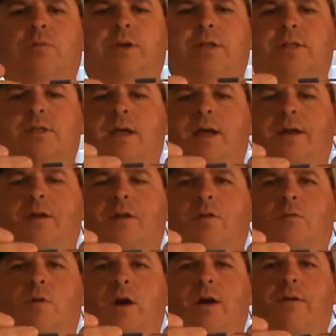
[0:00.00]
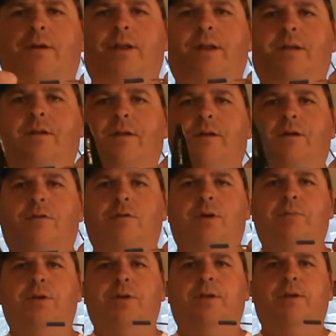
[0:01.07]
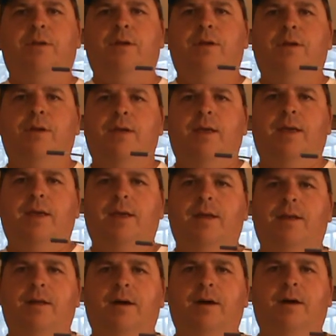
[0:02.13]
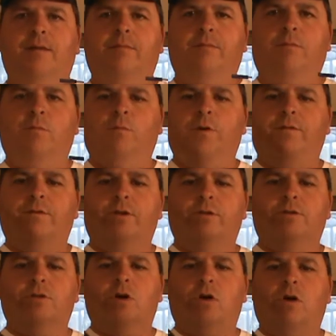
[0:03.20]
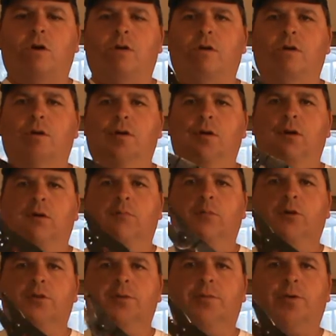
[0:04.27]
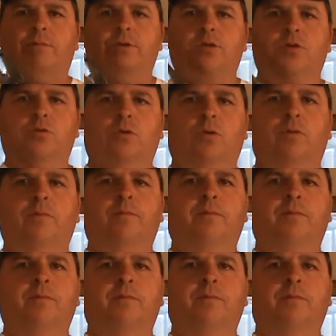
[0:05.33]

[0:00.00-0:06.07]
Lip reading: We can slide another wire in it, crimp it, and we've used our multi-purpose tool.